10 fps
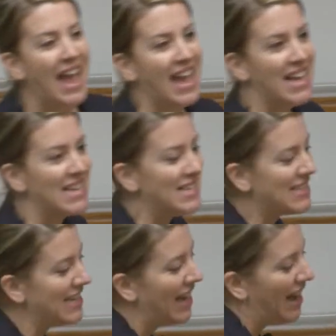
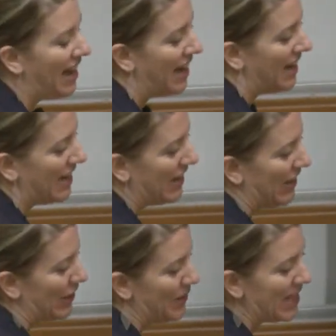And uh,
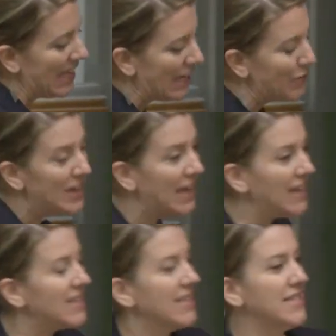you know, in the
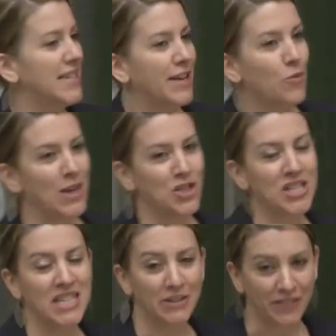evenings, instead of
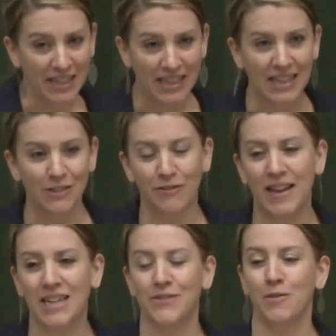watching TV, in
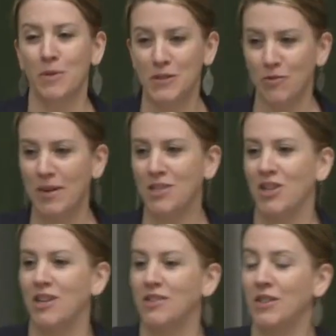fact, for most of my
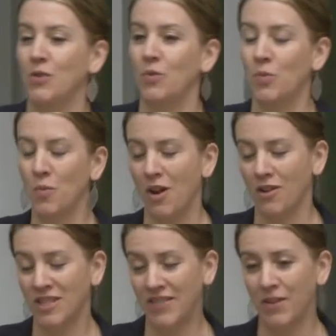childhood,
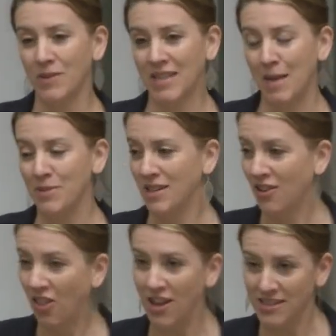our TV was kept in a
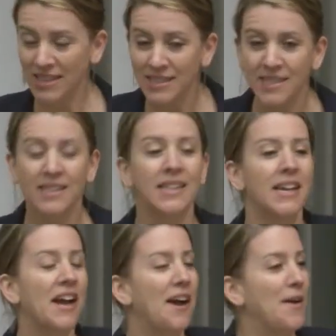closet.
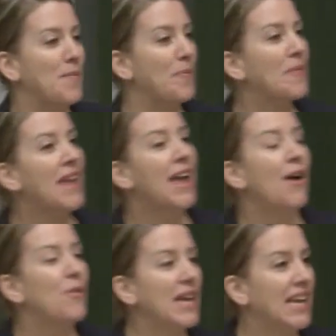Um,
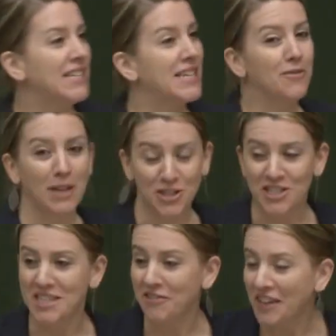we, instead of
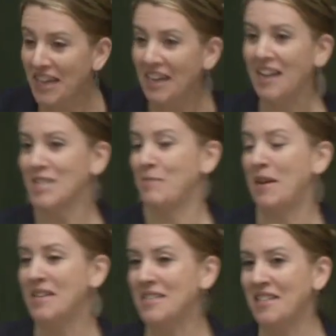watching TV, I
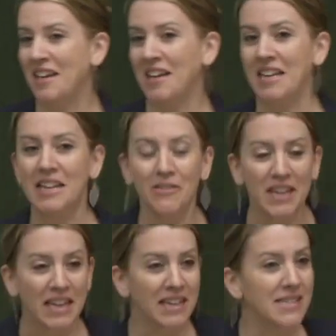spent uh,
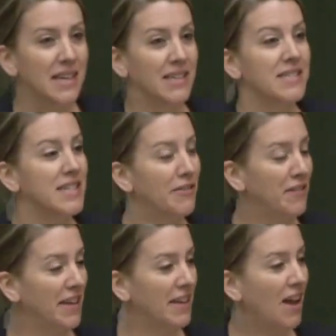evenings uh,
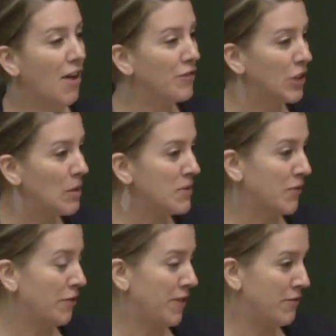stuffing envelopes
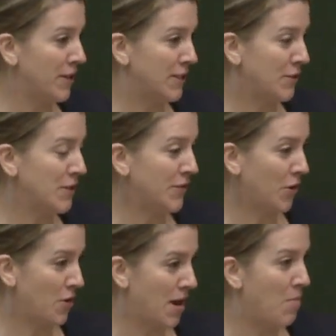for fundraisers
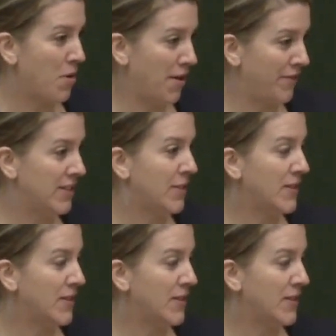for her nonprofit.